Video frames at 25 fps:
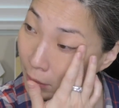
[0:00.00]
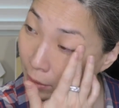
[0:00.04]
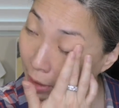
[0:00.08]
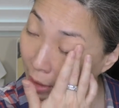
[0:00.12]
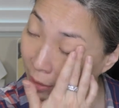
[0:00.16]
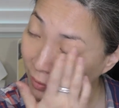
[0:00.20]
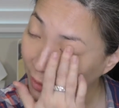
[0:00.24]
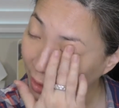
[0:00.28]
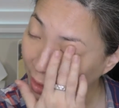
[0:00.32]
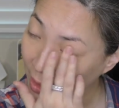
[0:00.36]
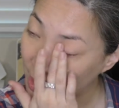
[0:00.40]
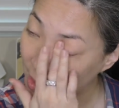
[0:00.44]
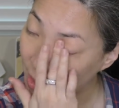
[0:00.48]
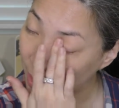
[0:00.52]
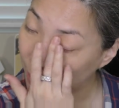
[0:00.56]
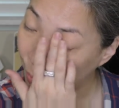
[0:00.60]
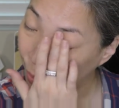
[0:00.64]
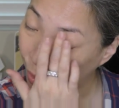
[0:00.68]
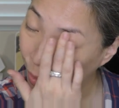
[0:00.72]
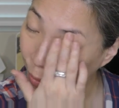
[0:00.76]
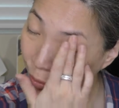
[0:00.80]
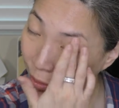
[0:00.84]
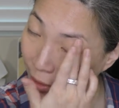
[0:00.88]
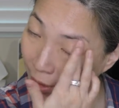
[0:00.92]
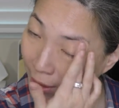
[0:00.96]
I've gotten to the
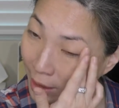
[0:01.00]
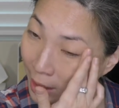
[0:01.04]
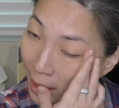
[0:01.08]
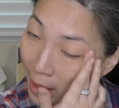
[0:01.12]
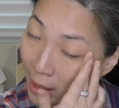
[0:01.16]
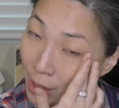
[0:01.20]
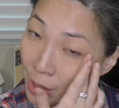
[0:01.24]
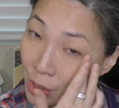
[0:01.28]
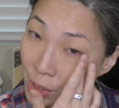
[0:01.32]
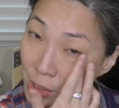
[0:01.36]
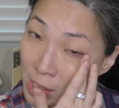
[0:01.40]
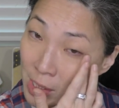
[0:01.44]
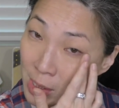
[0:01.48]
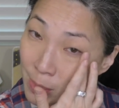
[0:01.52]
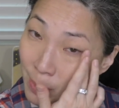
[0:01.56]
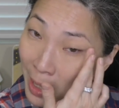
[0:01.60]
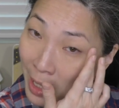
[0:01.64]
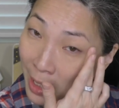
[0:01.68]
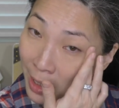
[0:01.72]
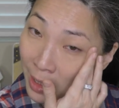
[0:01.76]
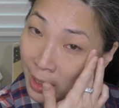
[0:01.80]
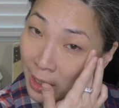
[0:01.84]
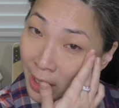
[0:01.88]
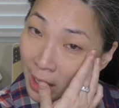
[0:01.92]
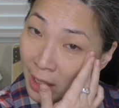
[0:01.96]
point where like kind of just
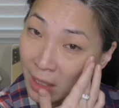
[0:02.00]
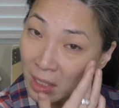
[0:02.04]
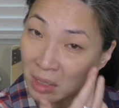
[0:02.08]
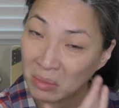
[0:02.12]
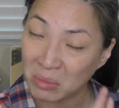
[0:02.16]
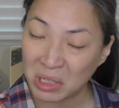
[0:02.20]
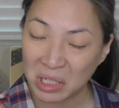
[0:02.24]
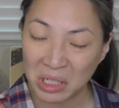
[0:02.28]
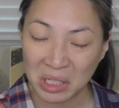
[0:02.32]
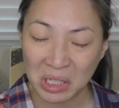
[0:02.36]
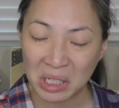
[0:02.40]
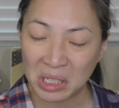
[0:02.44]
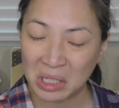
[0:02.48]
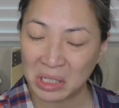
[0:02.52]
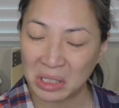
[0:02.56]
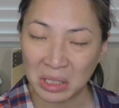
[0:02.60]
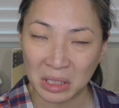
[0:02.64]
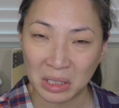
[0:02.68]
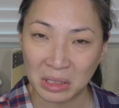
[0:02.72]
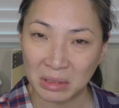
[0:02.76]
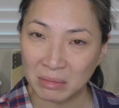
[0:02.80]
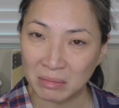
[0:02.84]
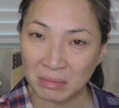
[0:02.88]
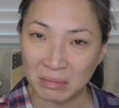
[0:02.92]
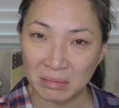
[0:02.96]
spot cleaning them just
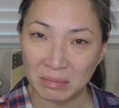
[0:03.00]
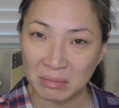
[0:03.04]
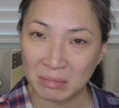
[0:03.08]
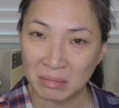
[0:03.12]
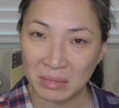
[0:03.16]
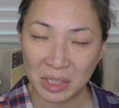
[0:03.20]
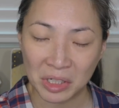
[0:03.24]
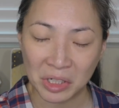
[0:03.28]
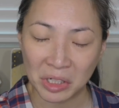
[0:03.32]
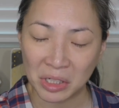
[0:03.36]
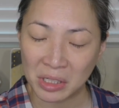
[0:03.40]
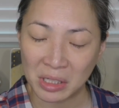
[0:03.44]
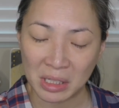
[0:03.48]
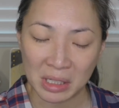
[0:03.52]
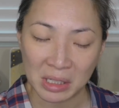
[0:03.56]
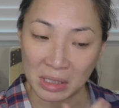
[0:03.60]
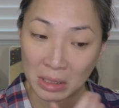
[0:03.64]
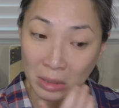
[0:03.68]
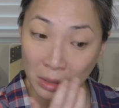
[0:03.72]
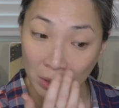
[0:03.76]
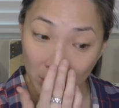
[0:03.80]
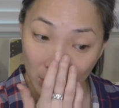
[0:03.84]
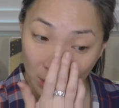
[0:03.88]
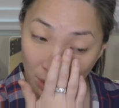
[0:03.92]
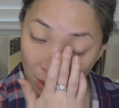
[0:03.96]
isn't, it just
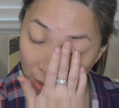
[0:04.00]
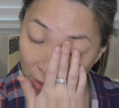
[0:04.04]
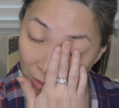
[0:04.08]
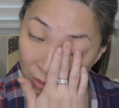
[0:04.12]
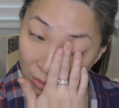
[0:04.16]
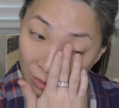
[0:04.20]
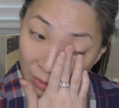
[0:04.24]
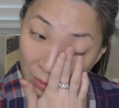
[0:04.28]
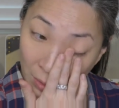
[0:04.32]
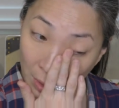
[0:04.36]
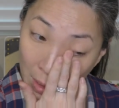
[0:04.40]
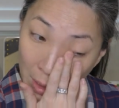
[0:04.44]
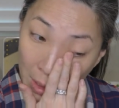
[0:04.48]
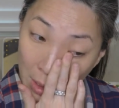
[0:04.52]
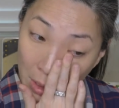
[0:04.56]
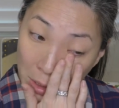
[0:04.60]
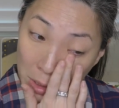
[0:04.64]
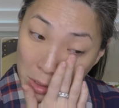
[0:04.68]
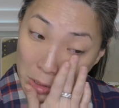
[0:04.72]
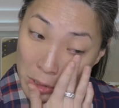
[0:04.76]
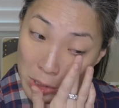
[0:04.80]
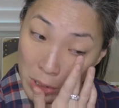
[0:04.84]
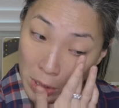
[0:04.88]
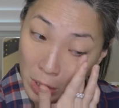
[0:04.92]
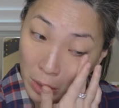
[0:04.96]
isn't good enough.
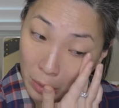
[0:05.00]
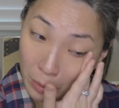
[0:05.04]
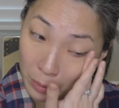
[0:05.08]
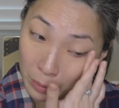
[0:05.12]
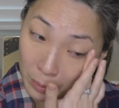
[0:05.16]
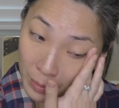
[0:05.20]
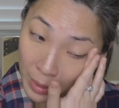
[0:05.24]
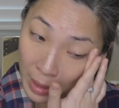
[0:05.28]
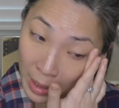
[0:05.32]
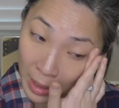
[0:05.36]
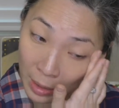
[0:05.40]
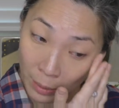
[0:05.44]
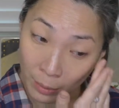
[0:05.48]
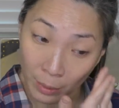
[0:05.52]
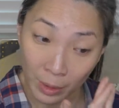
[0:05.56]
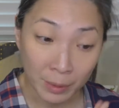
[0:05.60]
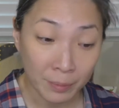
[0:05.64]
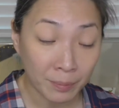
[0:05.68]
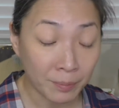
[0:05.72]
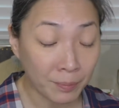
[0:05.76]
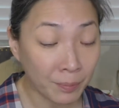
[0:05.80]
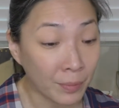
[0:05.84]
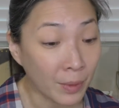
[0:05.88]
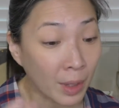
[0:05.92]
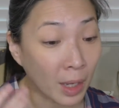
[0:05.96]
So anyway,
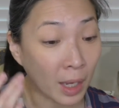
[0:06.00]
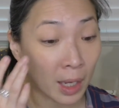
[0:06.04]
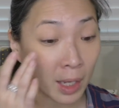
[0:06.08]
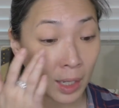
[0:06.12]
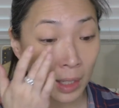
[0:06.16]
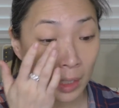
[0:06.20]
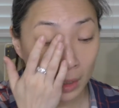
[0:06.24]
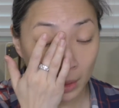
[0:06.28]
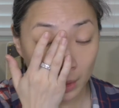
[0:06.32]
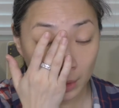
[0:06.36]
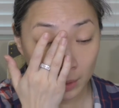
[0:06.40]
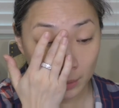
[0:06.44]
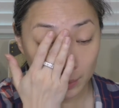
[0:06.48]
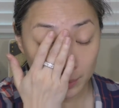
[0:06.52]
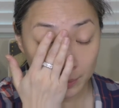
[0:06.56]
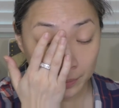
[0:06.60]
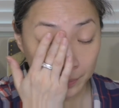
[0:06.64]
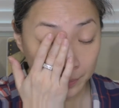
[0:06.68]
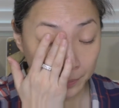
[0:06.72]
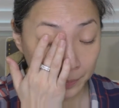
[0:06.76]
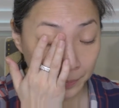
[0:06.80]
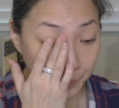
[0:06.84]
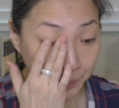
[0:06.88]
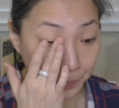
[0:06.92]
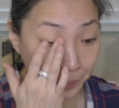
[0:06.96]

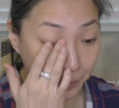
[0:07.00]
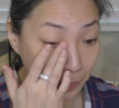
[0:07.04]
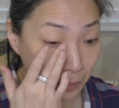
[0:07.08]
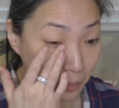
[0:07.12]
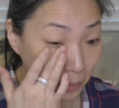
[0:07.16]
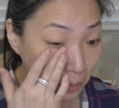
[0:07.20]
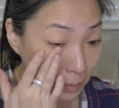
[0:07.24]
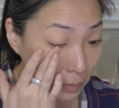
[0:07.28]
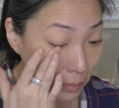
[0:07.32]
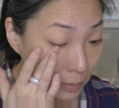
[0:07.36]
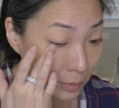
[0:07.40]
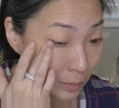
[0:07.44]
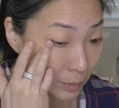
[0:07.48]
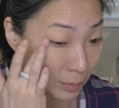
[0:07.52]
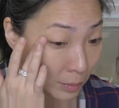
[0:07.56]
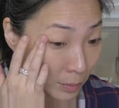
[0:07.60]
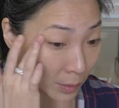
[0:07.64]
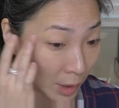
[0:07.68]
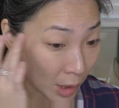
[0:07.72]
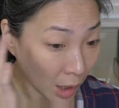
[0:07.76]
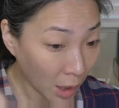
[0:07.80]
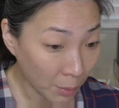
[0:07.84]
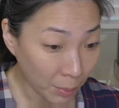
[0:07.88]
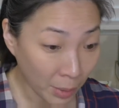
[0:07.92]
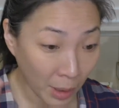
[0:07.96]

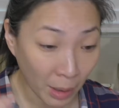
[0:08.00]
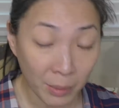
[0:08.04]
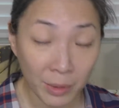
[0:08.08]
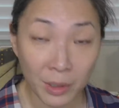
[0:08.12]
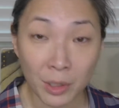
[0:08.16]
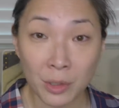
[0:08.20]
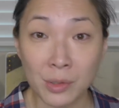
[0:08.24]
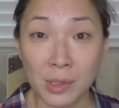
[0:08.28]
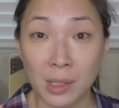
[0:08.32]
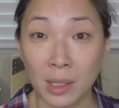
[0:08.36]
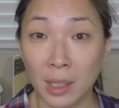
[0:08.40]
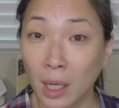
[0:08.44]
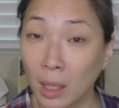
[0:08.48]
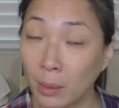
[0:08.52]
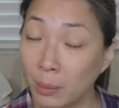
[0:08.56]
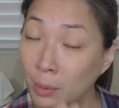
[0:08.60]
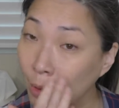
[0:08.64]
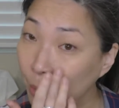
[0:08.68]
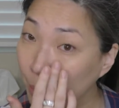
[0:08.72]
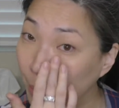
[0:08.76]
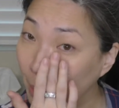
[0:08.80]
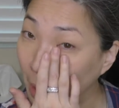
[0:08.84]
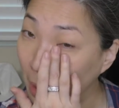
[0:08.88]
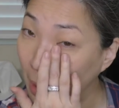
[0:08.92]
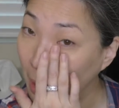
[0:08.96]
I'll probably use a
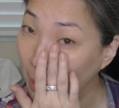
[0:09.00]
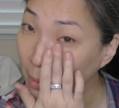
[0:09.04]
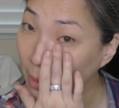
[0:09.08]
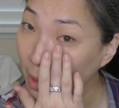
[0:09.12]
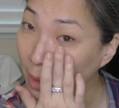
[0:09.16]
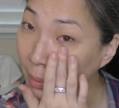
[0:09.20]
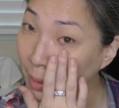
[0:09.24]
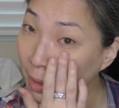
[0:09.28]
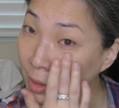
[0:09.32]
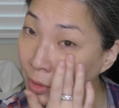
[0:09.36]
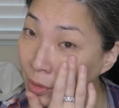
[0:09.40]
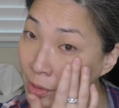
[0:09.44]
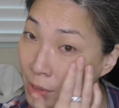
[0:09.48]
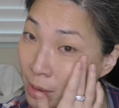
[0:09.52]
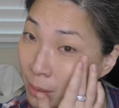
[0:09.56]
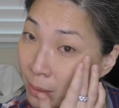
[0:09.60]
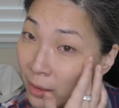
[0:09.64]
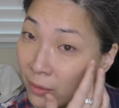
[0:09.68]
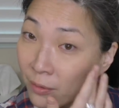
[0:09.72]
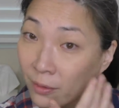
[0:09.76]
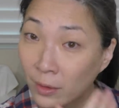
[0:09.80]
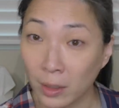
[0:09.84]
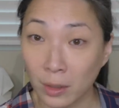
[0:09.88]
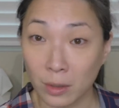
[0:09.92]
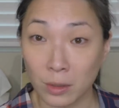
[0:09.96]
couple, but I'm going to be using
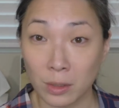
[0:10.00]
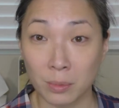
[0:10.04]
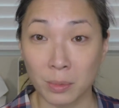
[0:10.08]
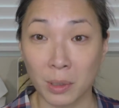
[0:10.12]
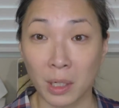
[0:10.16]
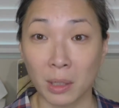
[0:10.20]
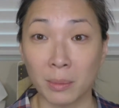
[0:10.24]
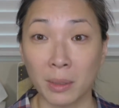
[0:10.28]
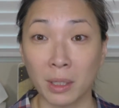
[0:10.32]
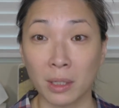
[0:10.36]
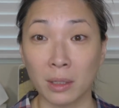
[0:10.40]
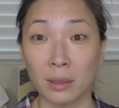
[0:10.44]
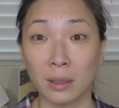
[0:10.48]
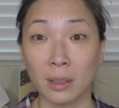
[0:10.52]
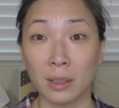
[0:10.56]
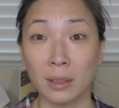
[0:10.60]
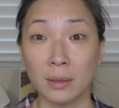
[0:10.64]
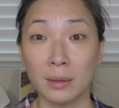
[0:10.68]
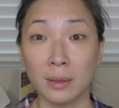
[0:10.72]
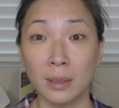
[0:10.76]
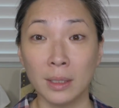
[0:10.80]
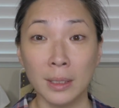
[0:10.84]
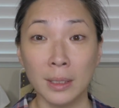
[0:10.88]
my fingers primarily.